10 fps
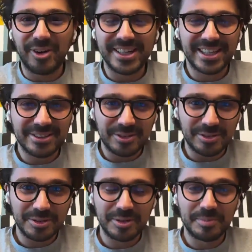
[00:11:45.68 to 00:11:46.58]
So I
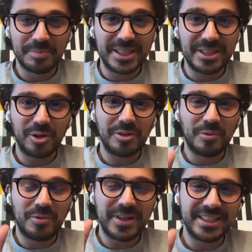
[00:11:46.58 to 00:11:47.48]
started to bid
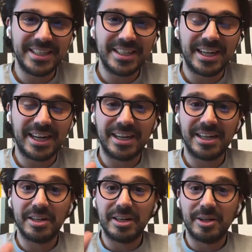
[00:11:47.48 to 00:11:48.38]
on very
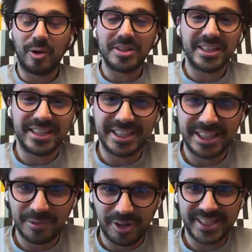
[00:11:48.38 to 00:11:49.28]
long
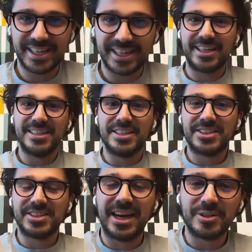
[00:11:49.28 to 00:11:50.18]
tail keywords,
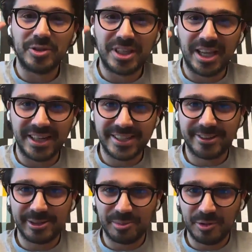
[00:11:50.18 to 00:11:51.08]
like trying to
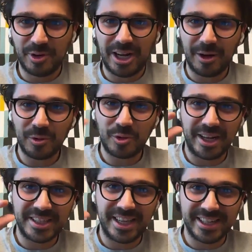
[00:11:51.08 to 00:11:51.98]
cancel Zoom Info.
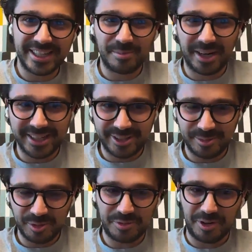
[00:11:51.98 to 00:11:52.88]
How do I cancel
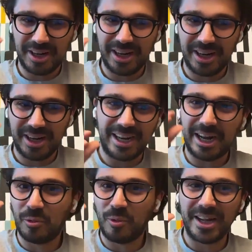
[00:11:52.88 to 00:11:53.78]
my Zoom Info?
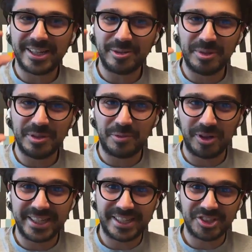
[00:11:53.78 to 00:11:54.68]
Why Zoom
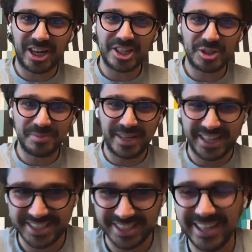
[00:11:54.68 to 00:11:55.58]
Info is
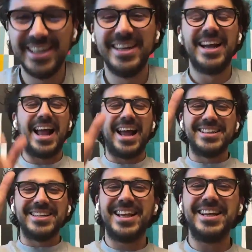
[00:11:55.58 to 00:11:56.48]
charging me extra?
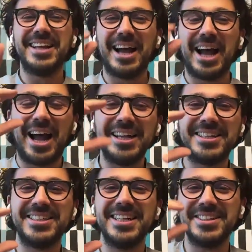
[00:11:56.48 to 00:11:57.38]
And then
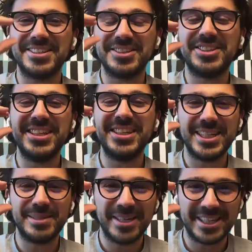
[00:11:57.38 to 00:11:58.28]
I created
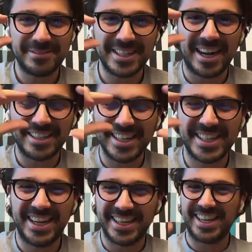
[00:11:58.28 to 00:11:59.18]
really specific
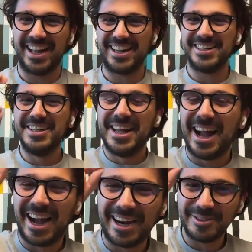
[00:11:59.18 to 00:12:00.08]
RSAs, like,
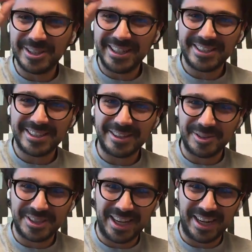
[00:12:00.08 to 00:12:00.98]
are you really
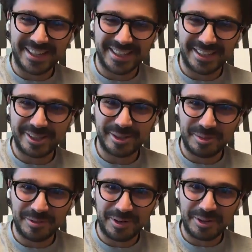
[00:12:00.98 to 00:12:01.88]
trying to cancel
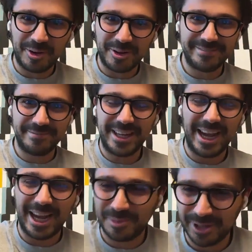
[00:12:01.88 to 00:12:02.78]
Zoom Info?
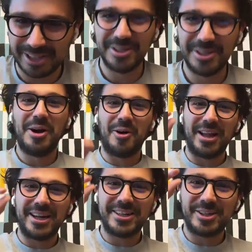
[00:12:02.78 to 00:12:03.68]
Cognitum will help you out.
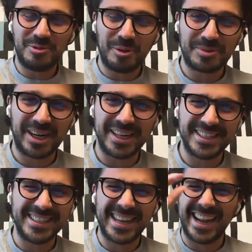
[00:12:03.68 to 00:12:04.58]
Or like Zoom Info
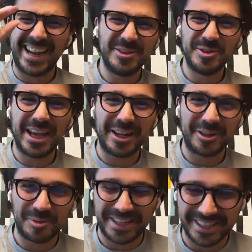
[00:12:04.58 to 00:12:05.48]
pricing, now you
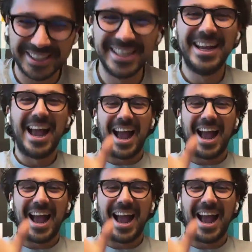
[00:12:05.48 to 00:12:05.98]
can do better.